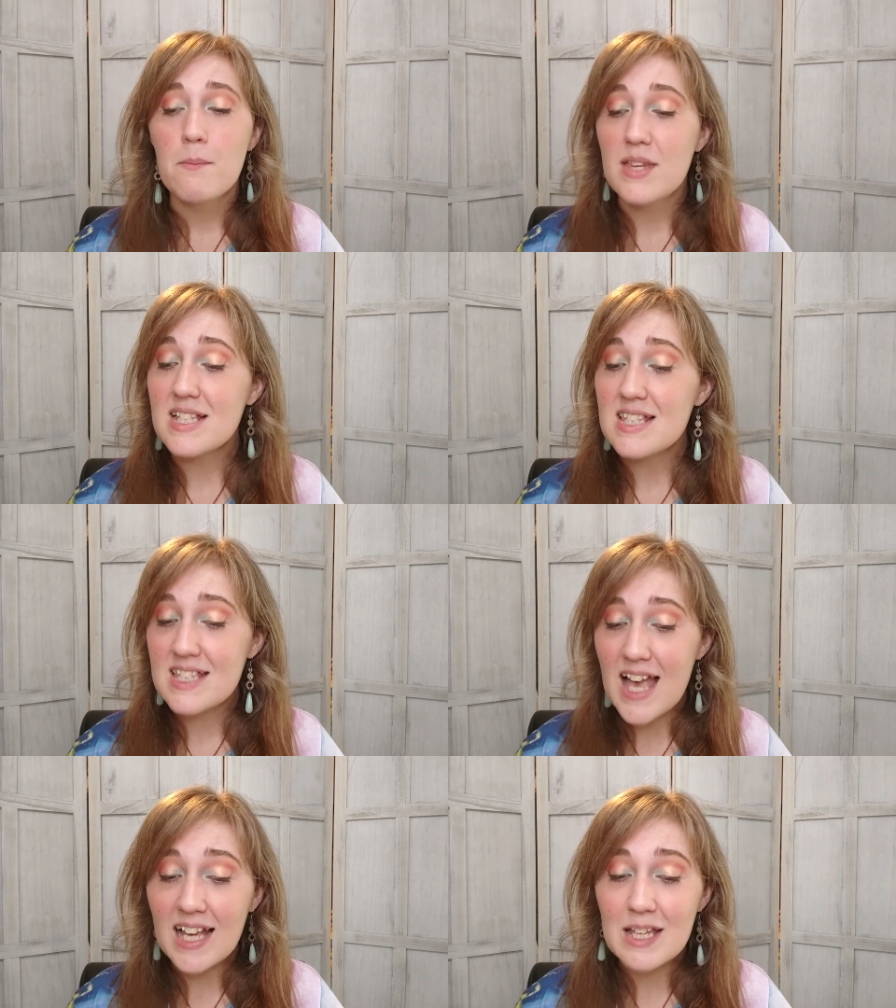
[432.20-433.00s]
The
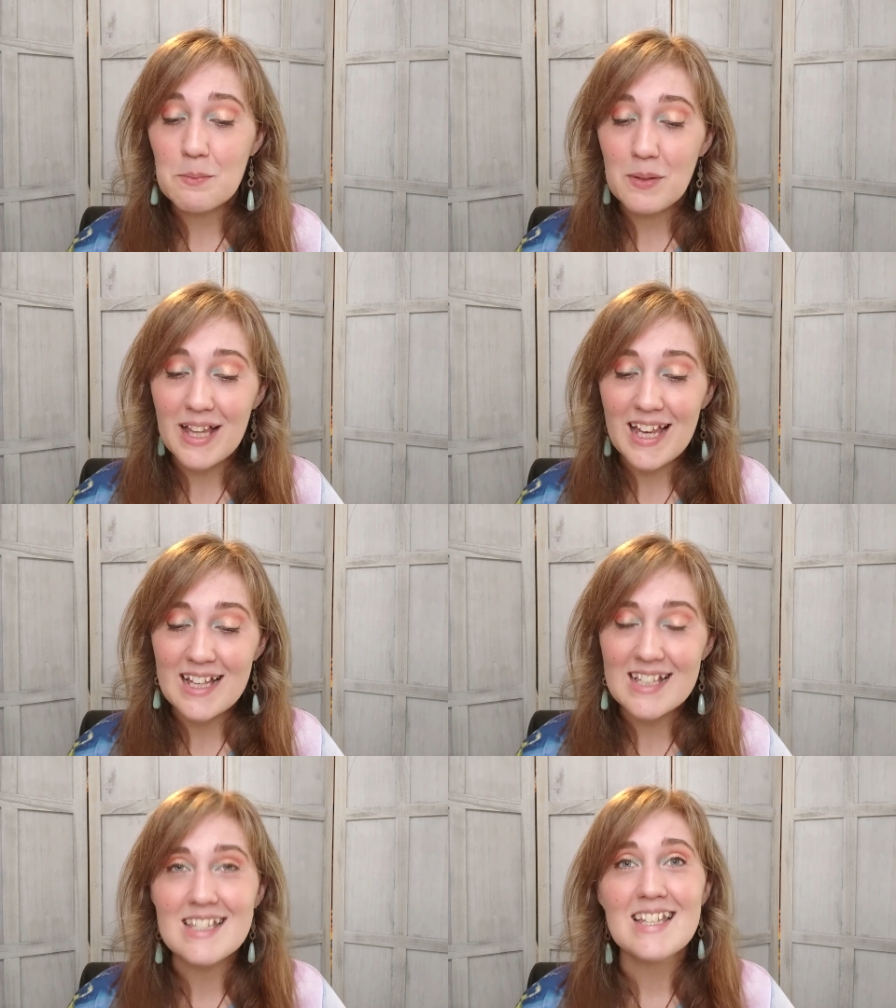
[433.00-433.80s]
second
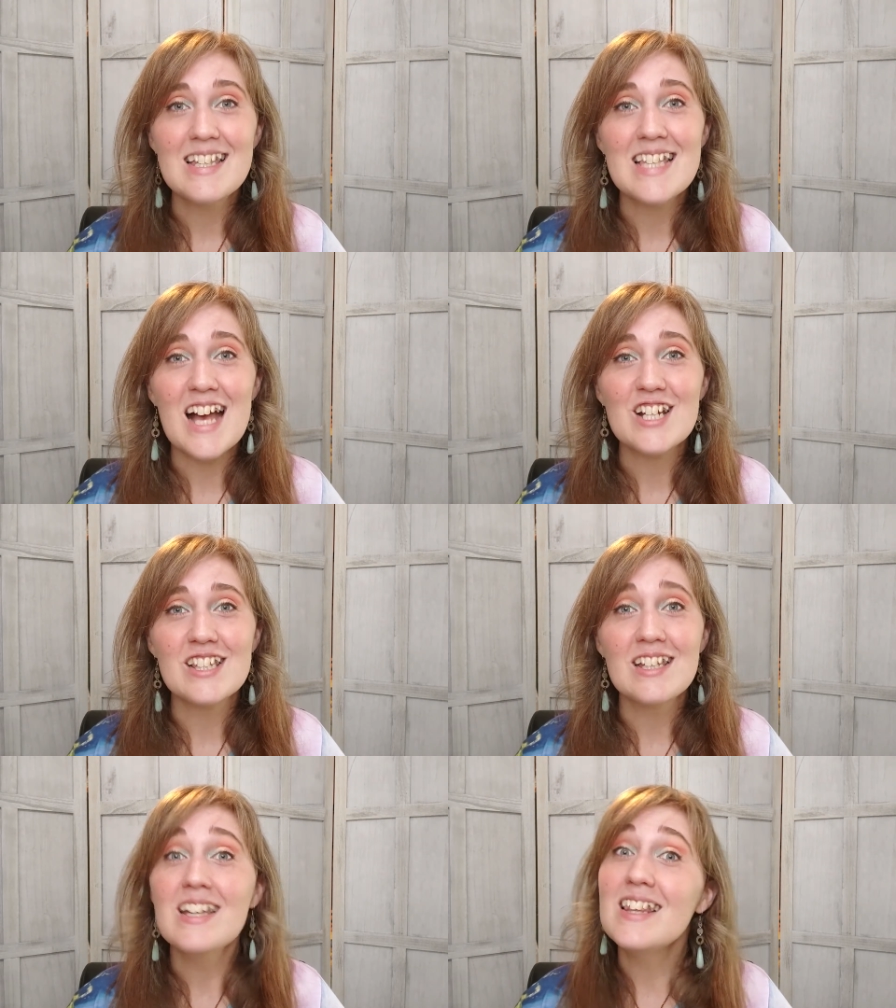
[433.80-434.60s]
place is
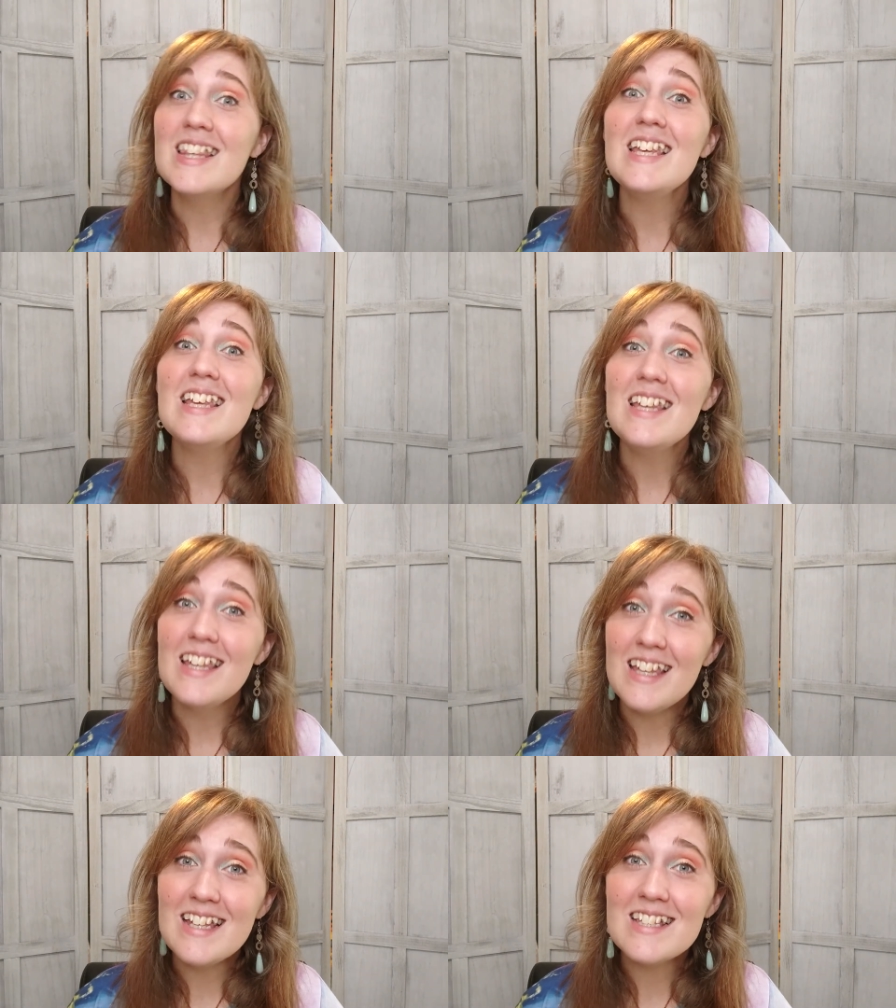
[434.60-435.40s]
actually the
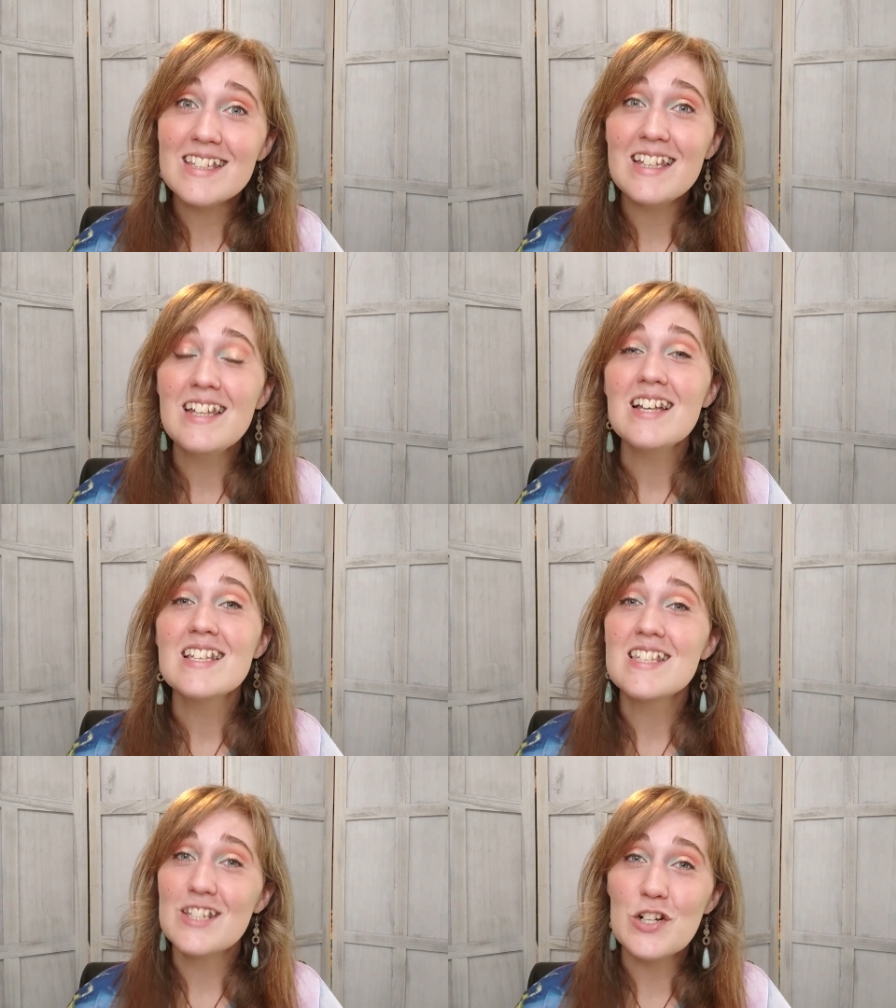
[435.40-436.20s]
Easy
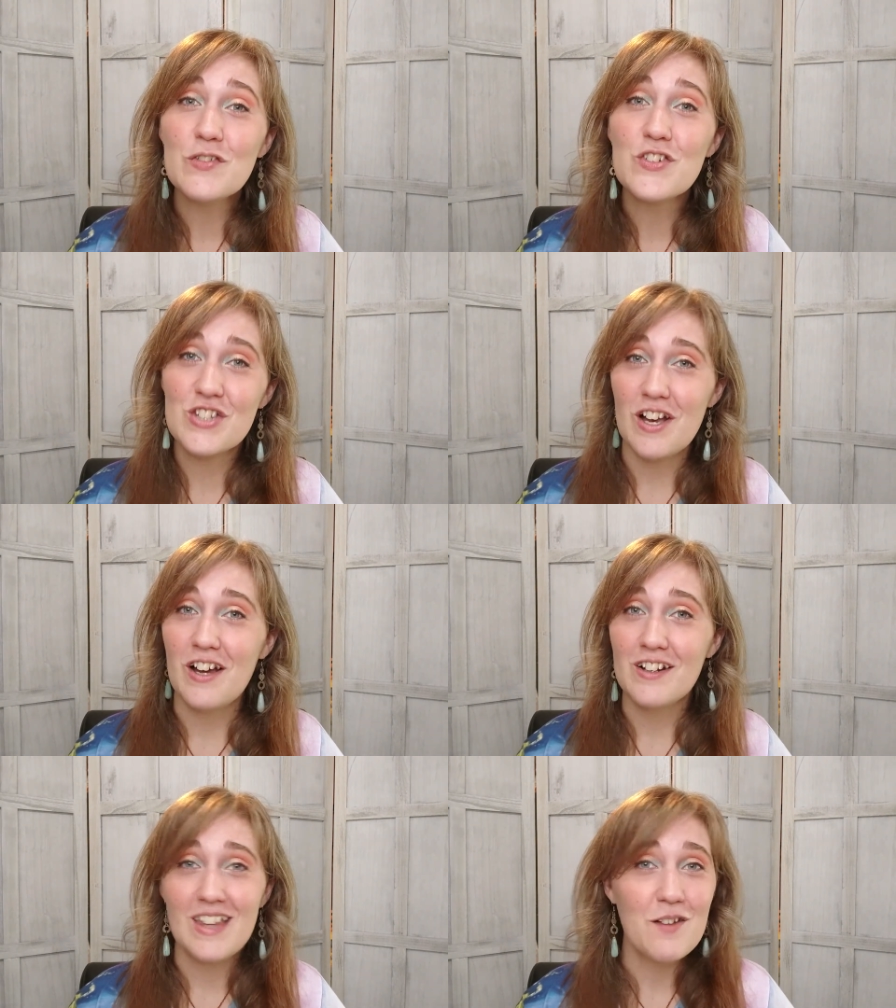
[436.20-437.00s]
Silver
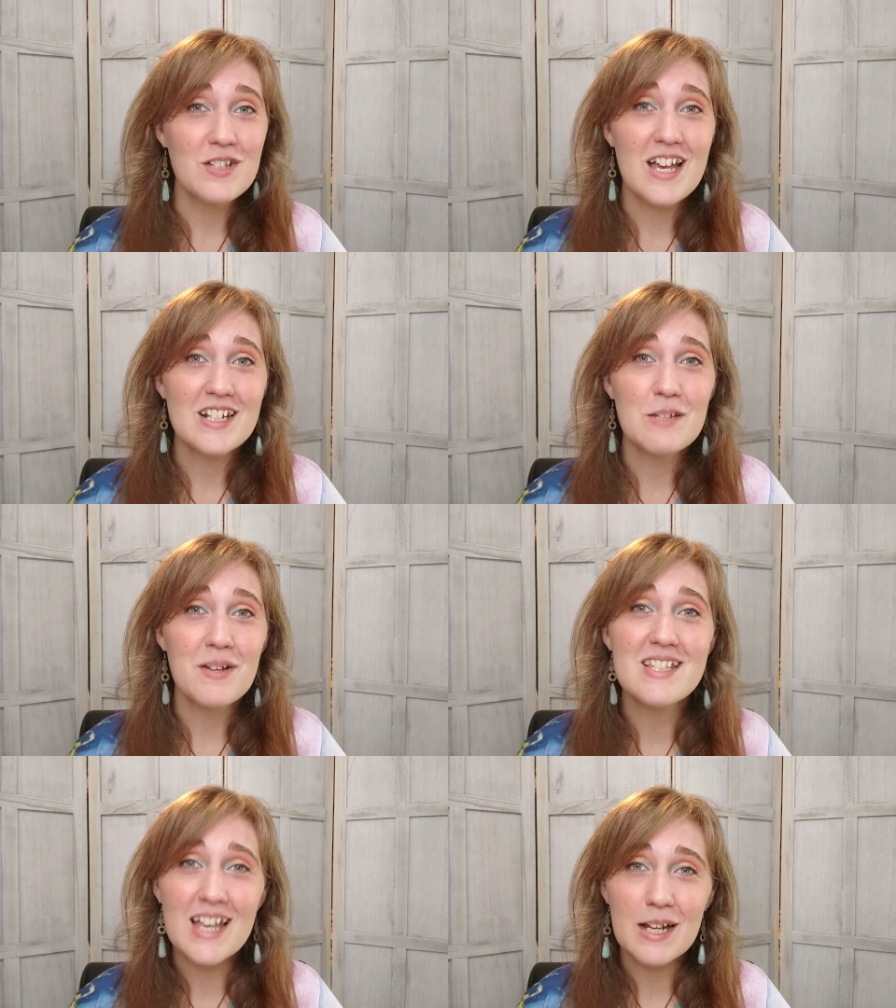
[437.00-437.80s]
Solder. That was actually
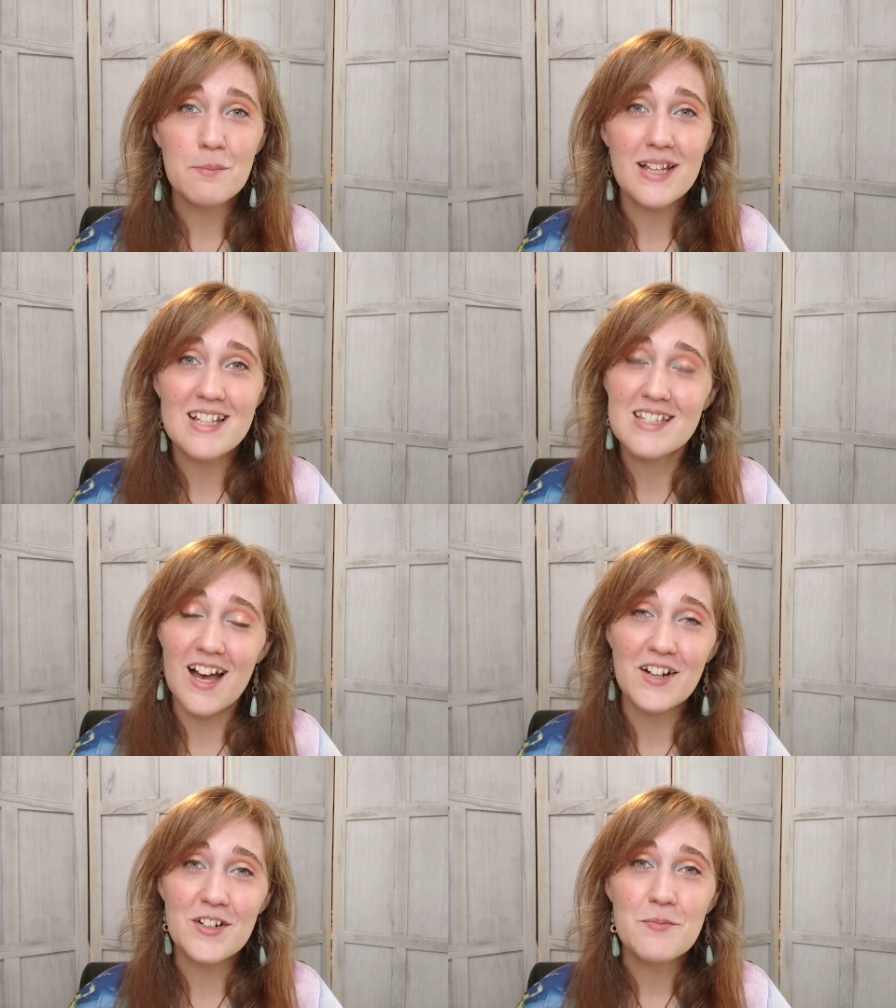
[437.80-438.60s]
my second place
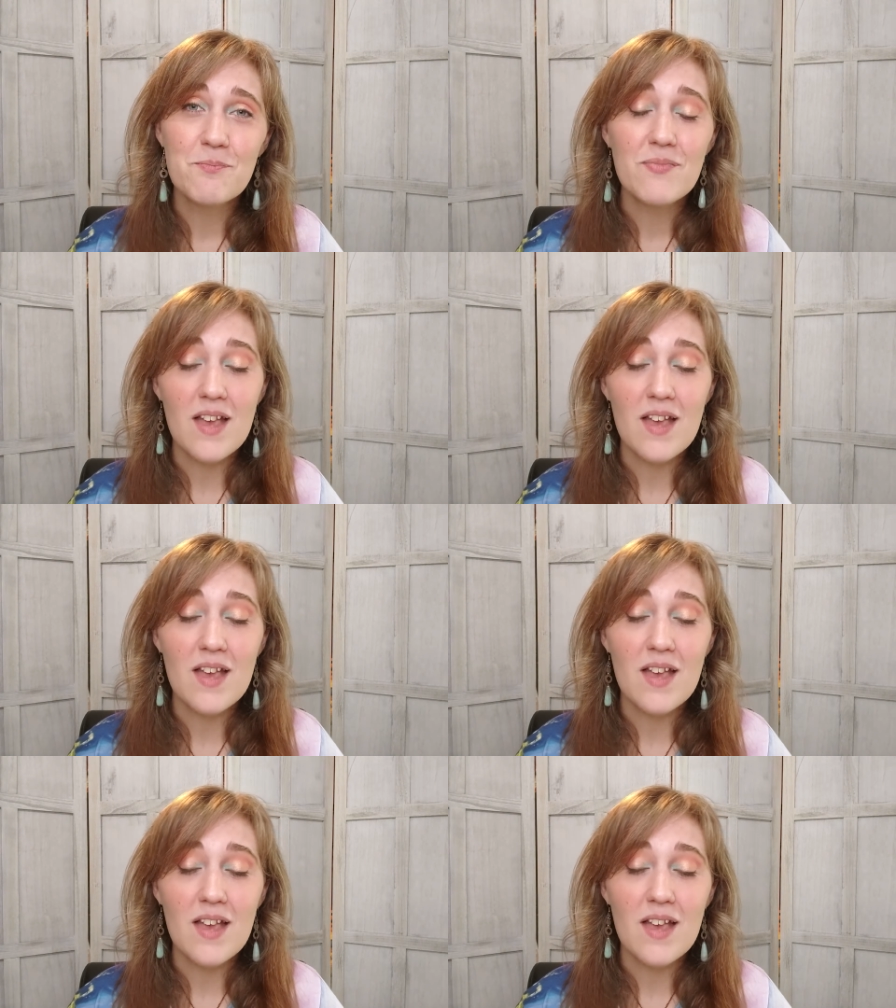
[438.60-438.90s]
solder.